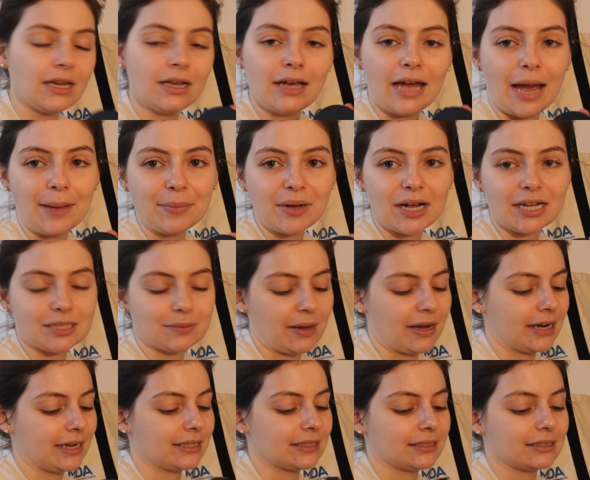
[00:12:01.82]
M
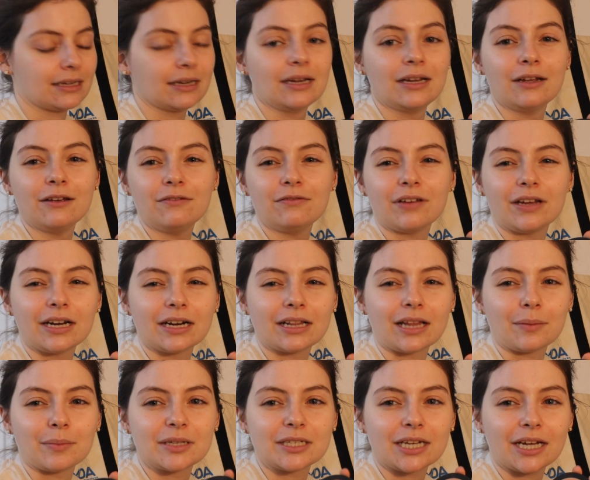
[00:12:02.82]
Cosmetics Faded
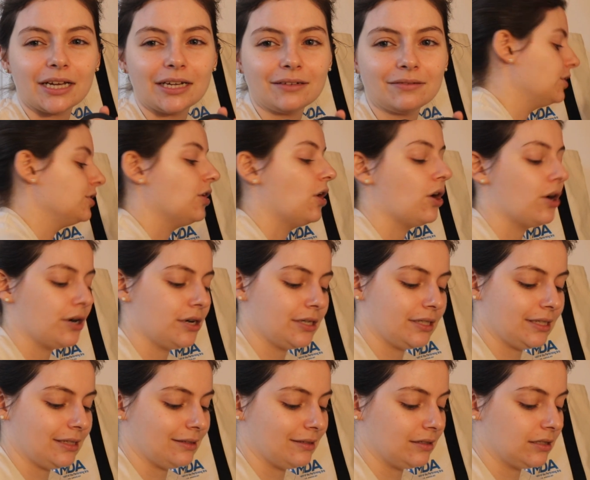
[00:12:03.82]
Clementine.
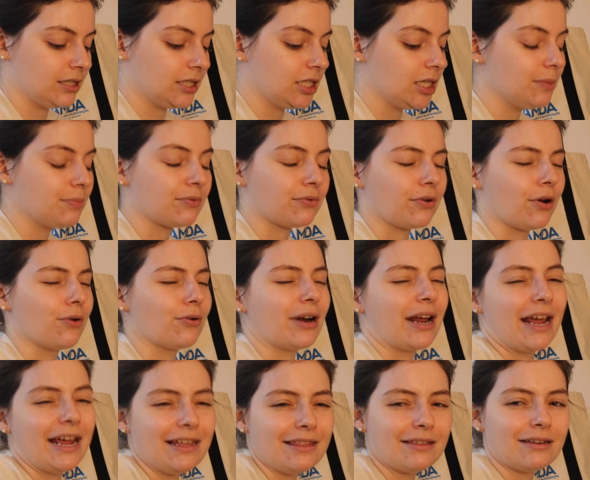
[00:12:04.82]
NARS Deep Throat.
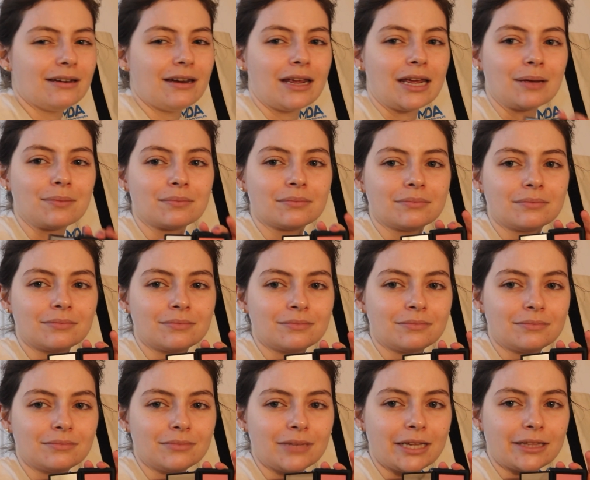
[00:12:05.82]
Hate the name.
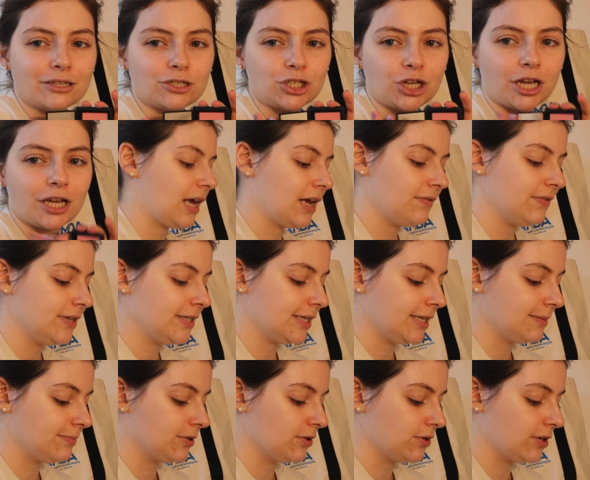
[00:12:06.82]
Like the shade.
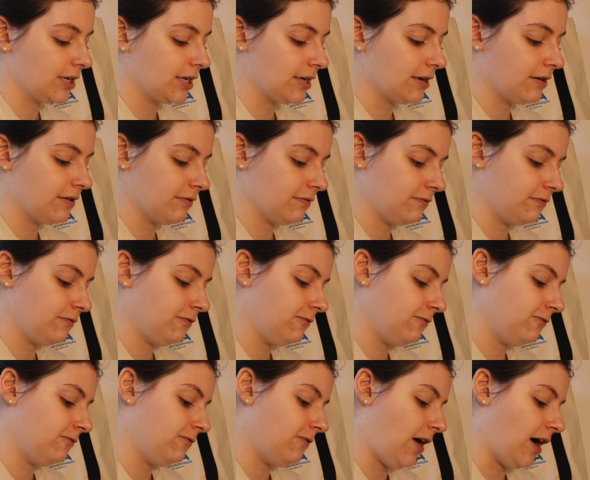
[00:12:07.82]
KVD Beauty
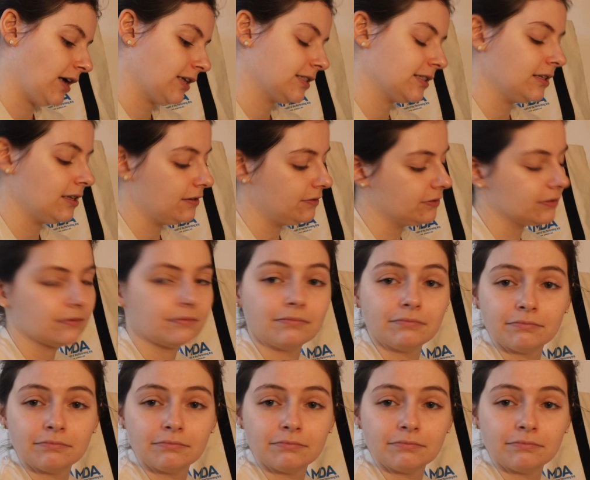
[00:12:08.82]
Foxglove.